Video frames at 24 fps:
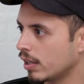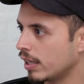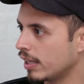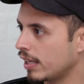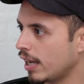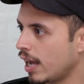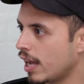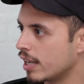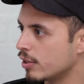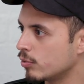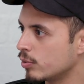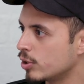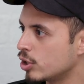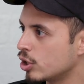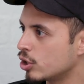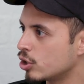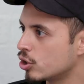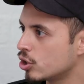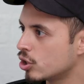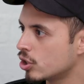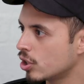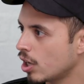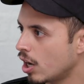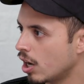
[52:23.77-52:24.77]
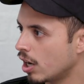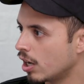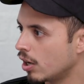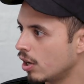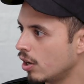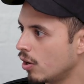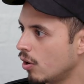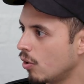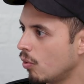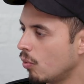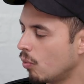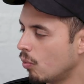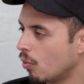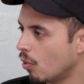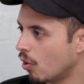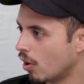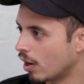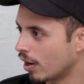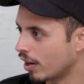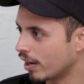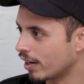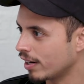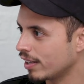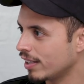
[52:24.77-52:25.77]
Like, I would just chug
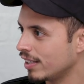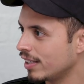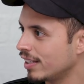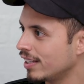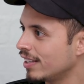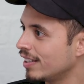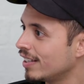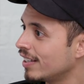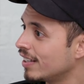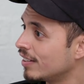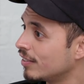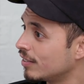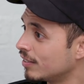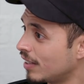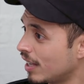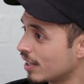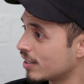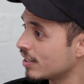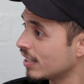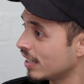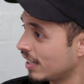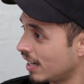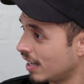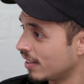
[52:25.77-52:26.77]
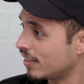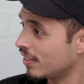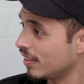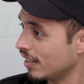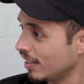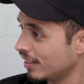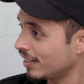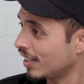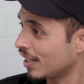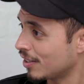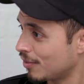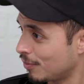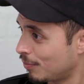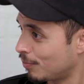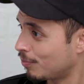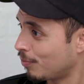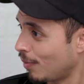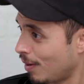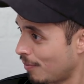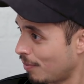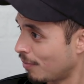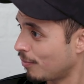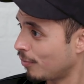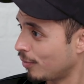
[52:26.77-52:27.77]
water. Really? That's, and I think that's
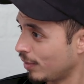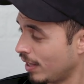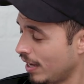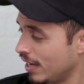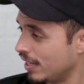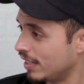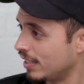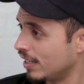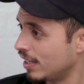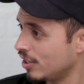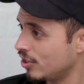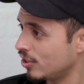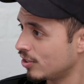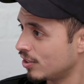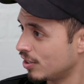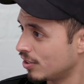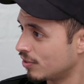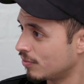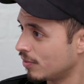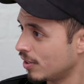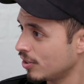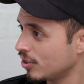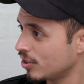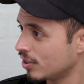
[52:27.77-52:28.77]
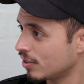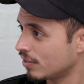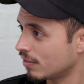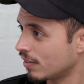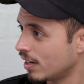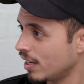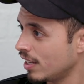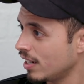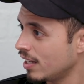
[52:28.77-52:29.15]
probably for the A D H D dysfunction, right?